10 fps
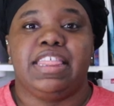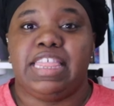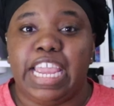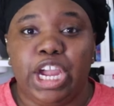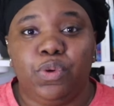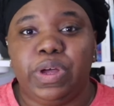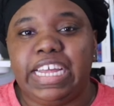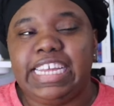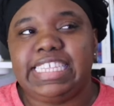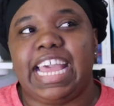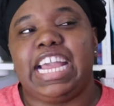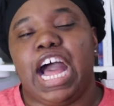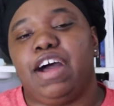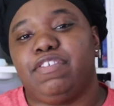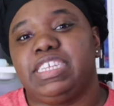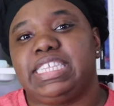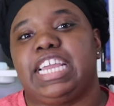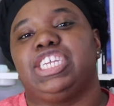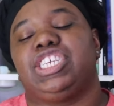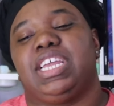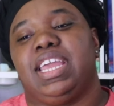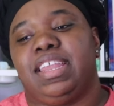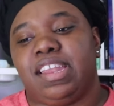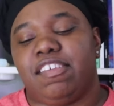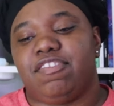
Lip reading: There was a conversation